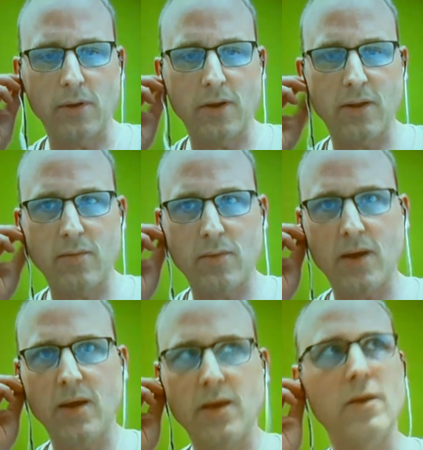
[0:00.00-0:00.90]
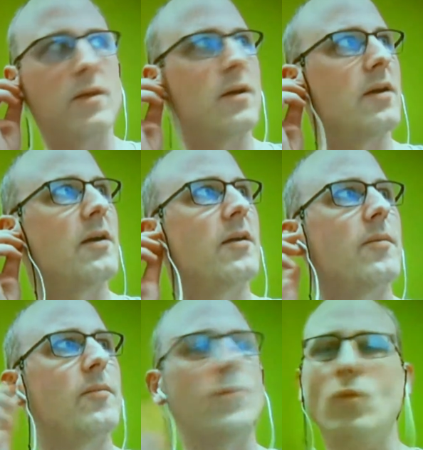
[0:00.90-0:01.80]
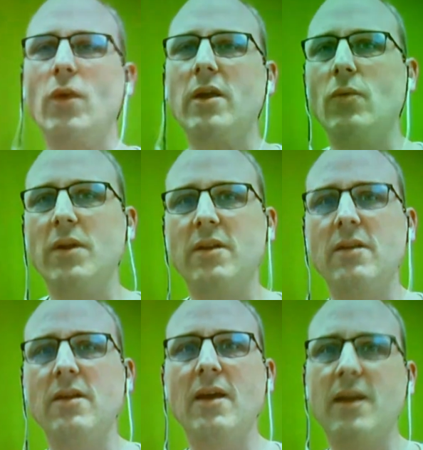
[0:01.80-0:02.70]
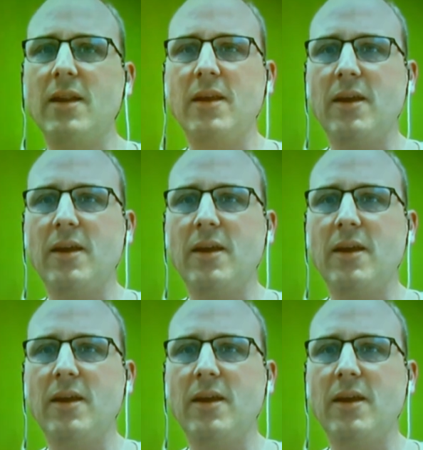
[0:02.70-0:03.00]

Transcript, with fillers: And I we we didn't get any